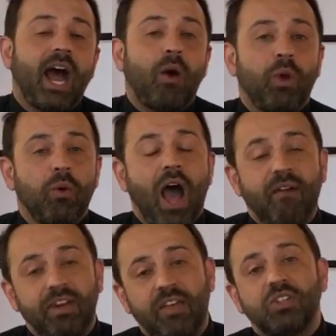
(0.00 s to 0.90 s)
we will
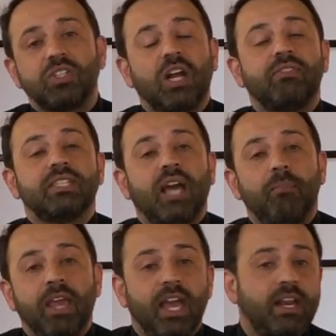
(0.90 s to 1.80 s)
have another service
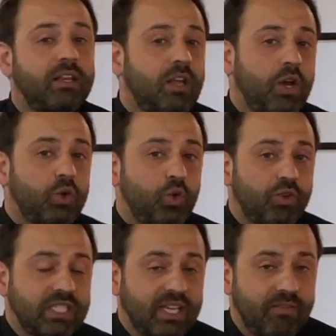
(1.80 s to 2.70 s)
coming in, and to
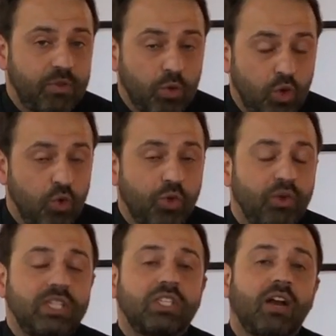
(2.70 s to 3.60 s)
do
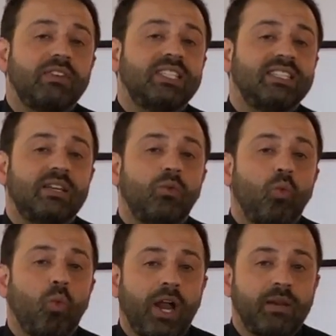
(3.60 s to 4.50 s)
3 services
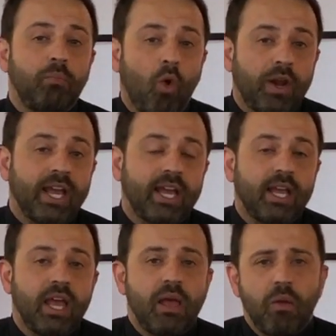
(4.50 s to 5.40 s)
in one
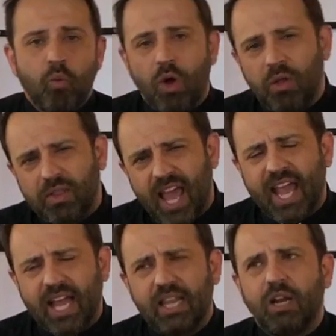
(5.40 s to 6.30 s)
morning will
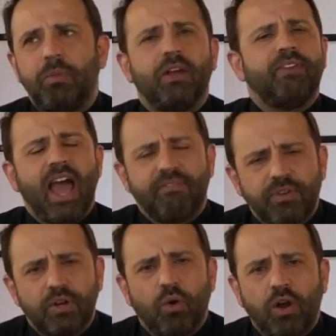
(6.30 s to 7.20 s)
take a little bit of
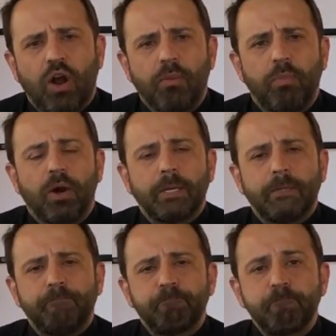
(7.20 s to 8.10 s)
effort on our part.
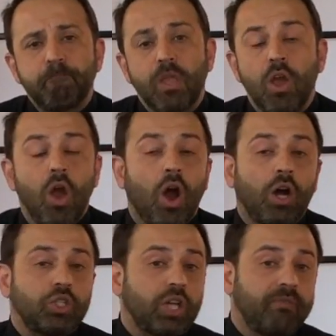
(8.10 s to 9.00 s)

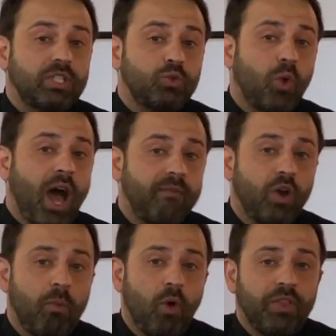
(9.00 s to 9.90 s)
Our services will have
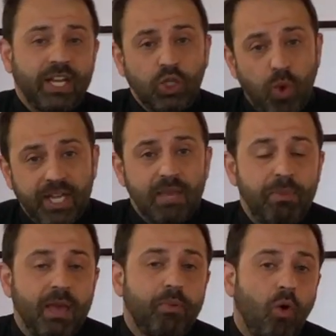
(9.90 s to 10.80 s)
no more than 20
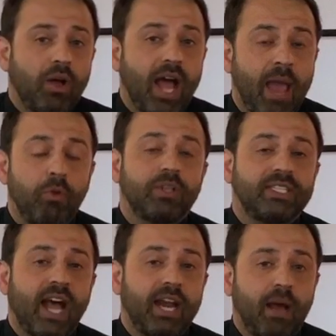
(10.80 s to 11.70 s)
people able to
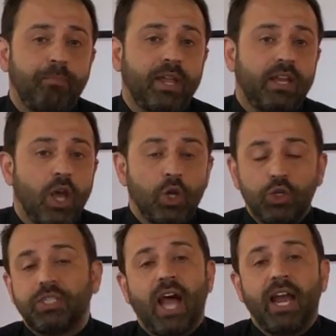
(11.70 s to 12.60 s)
sign up, and
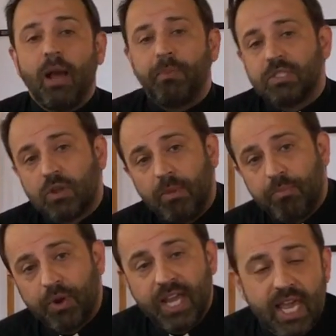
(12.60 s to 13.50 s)
to sign up, it's going to
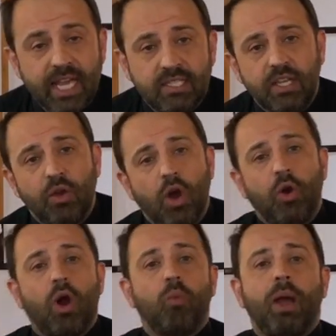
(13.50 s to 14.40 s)
be pretty easy. You go to
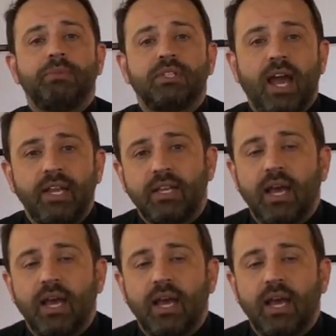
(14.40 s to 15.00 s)
our website,